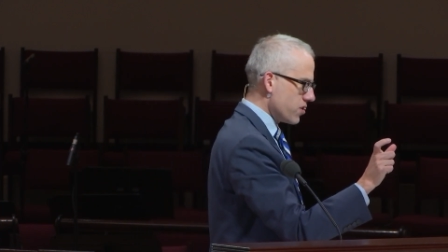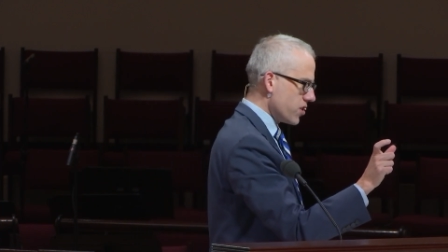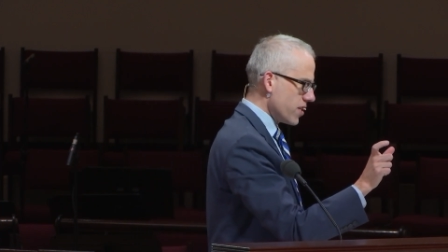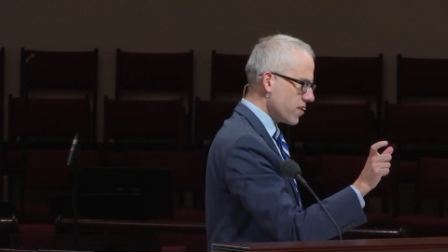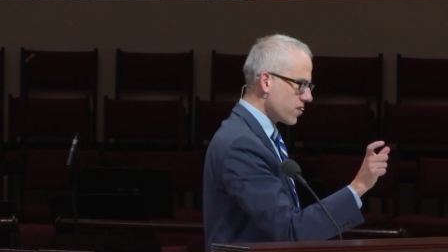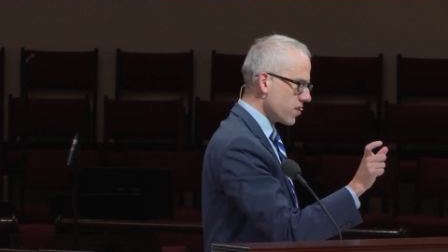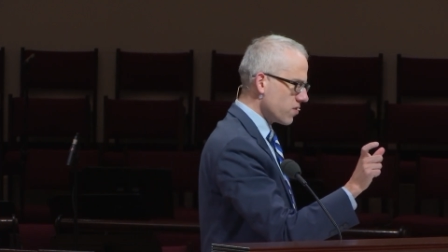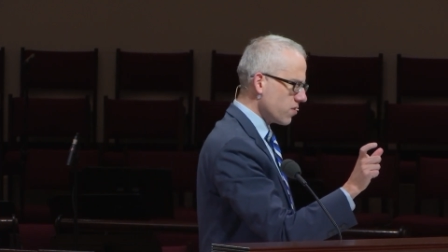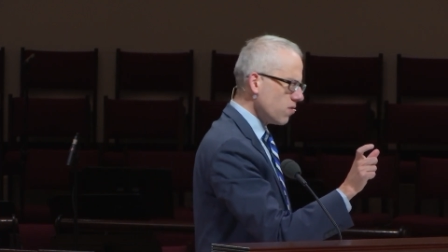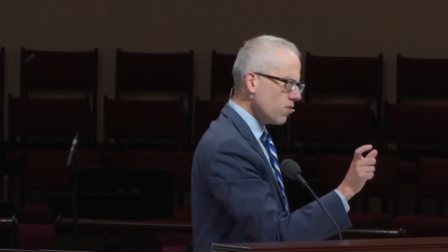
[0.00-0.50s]

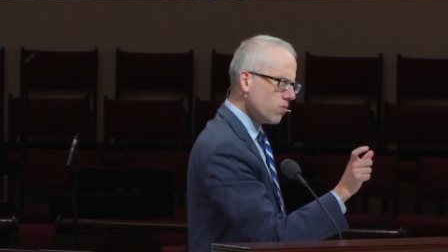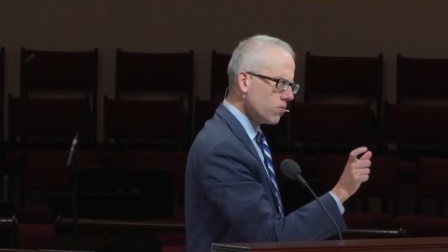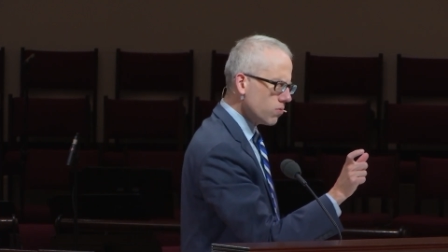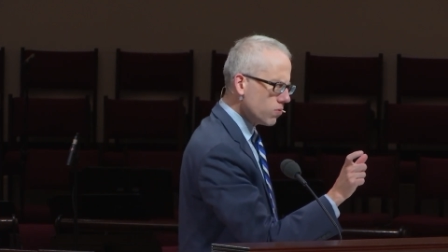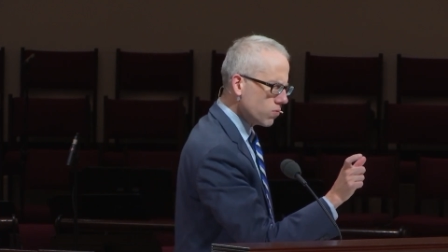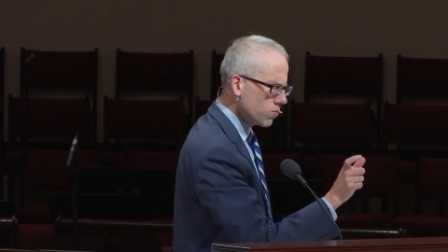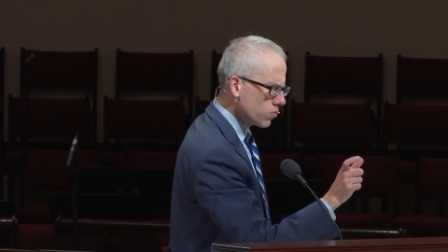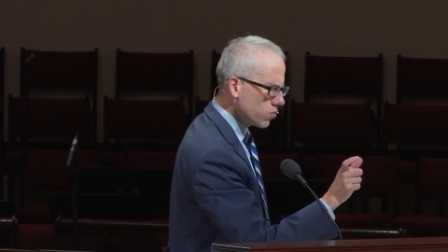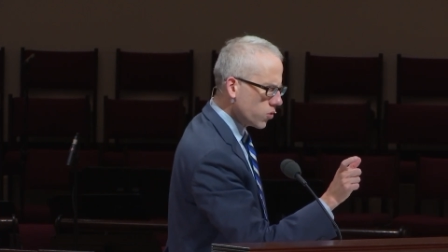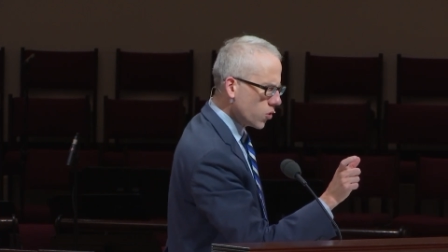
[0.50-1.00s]
Jesus,
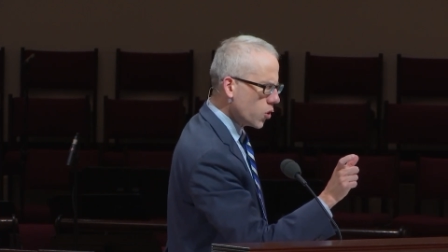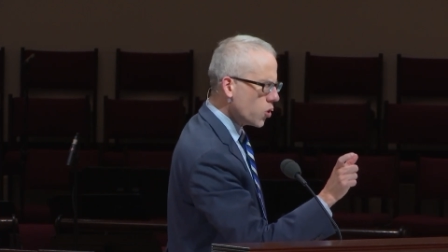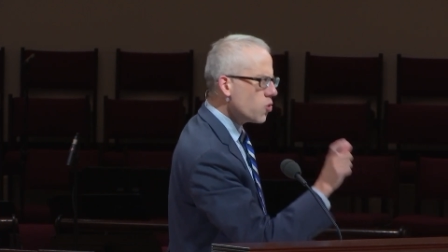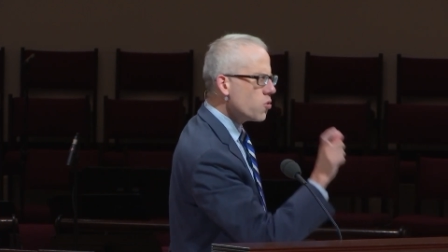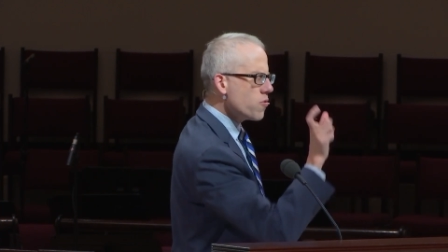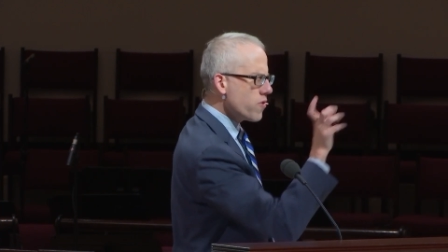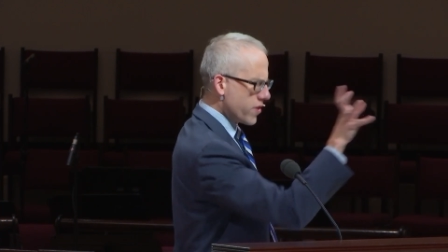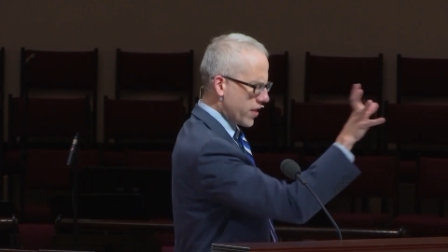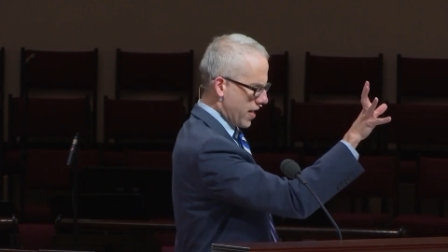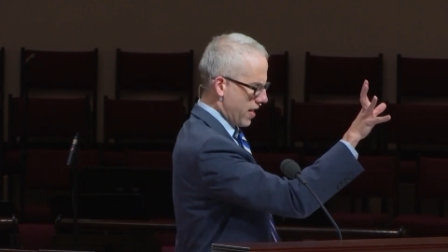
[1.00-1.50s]
who,
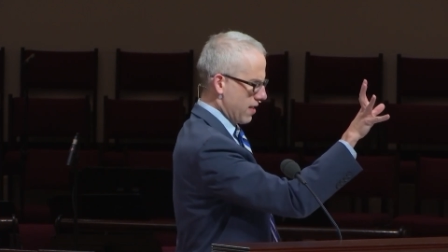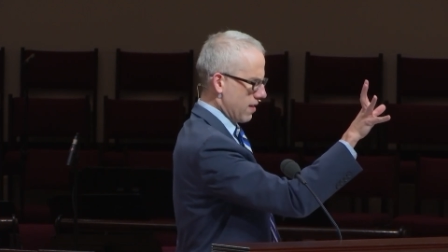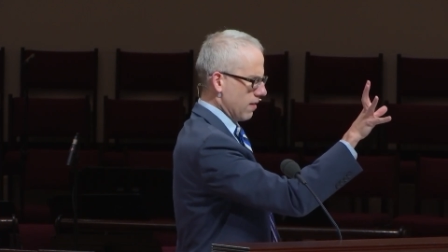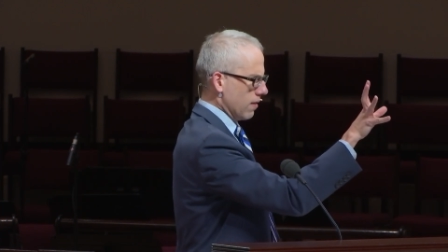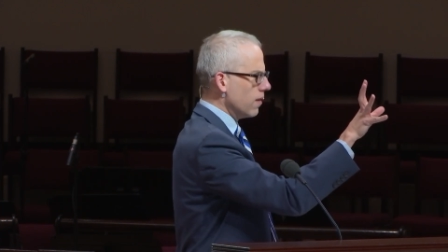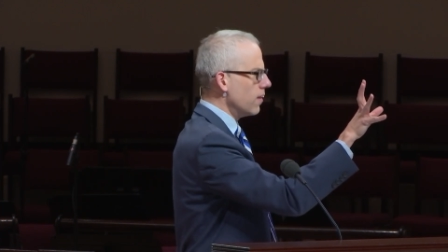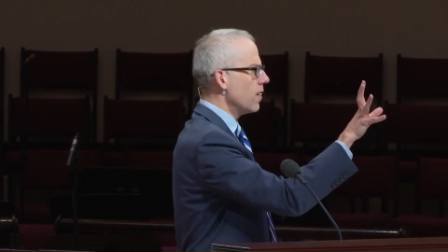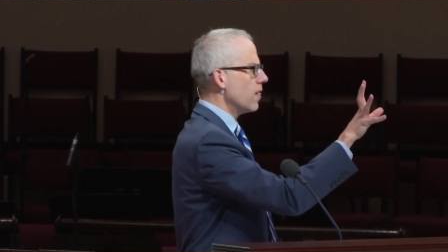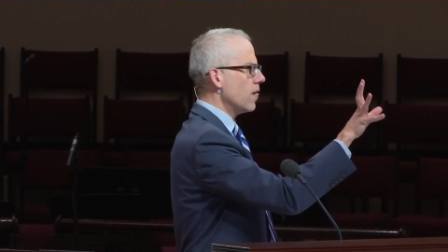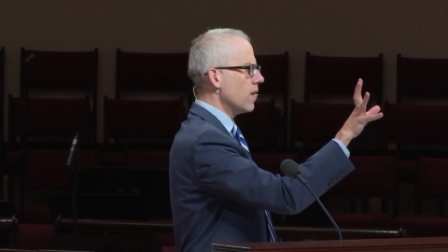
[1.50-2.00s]
who then
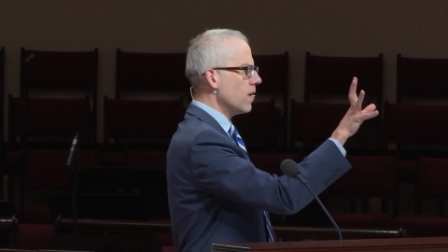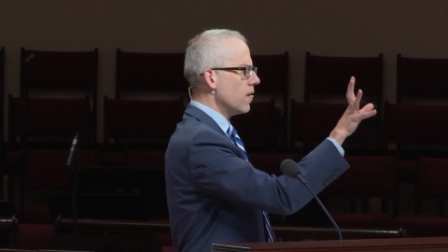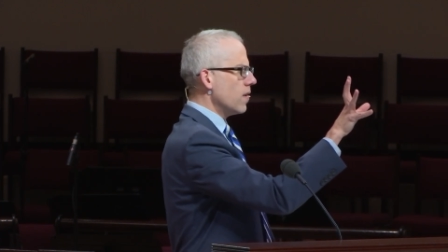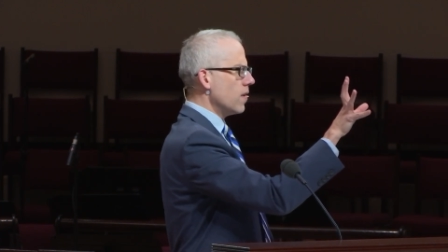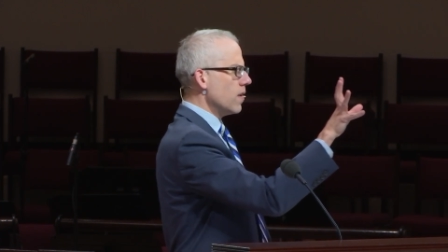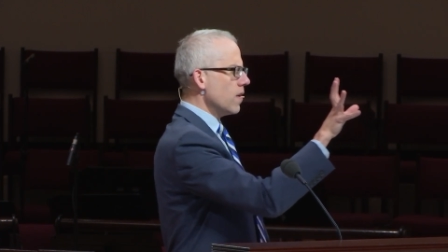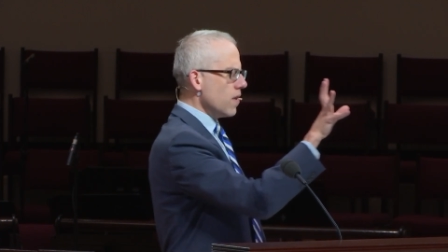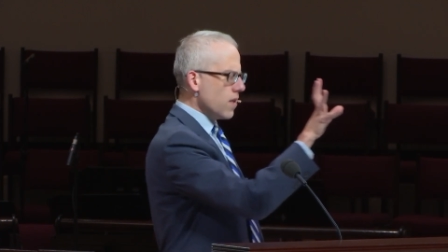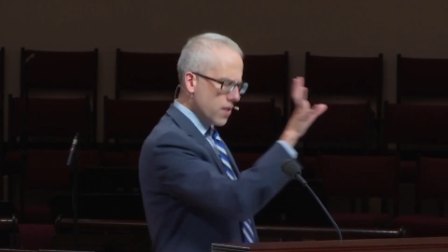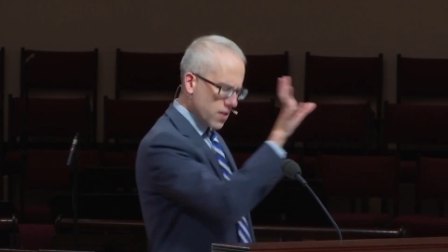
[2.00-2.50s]

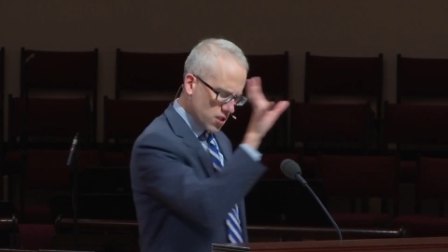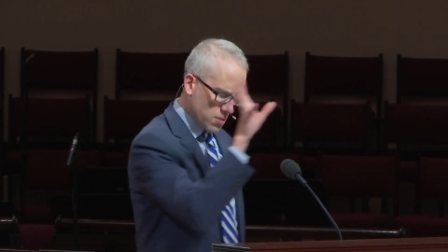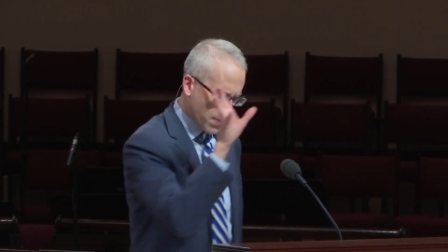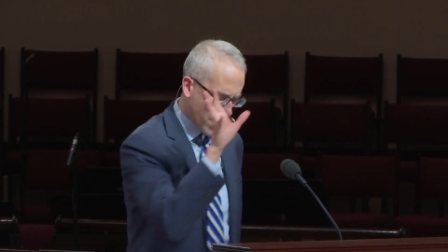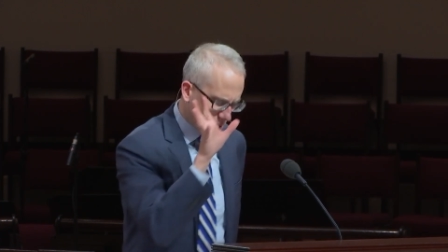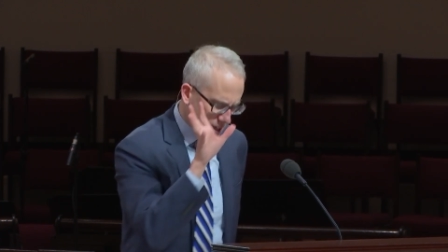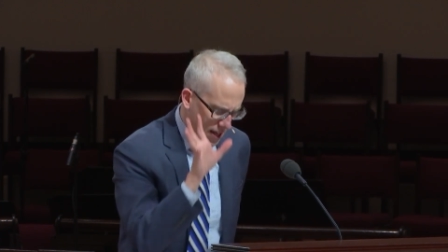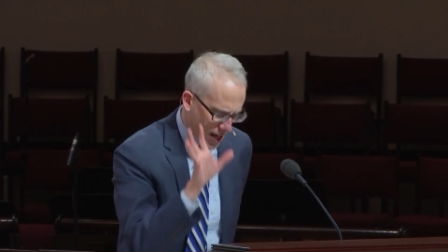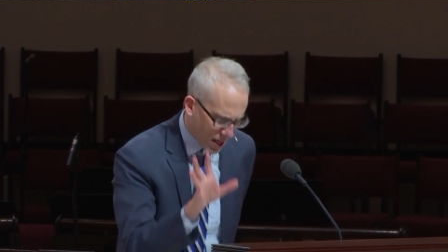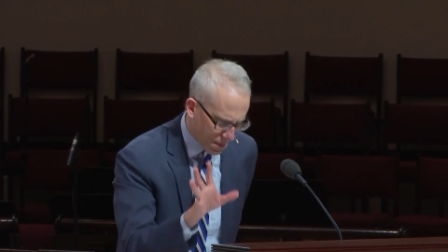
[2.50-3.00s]
is
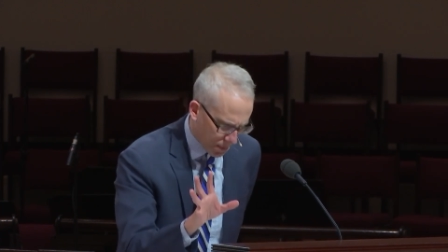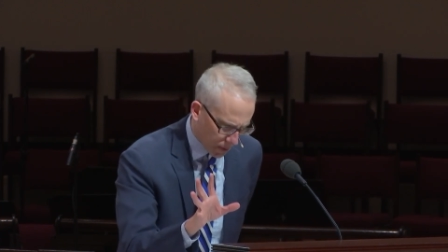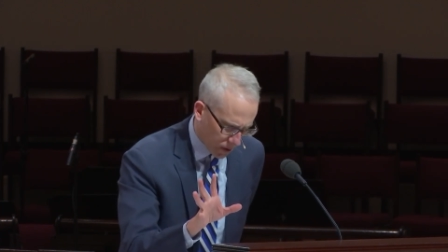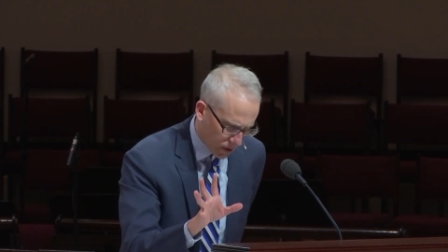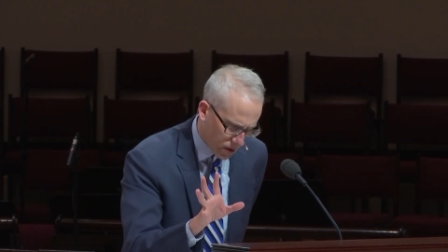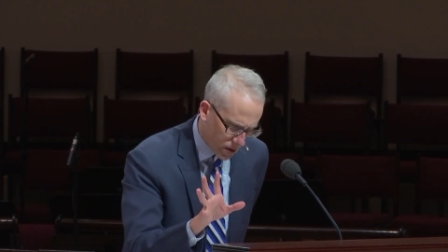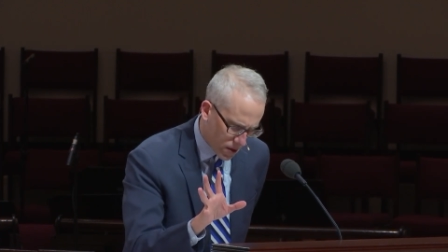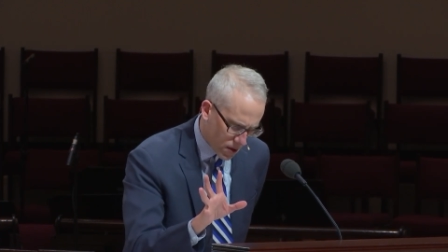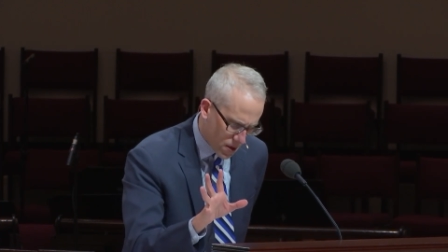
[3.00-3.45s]
my neighbor?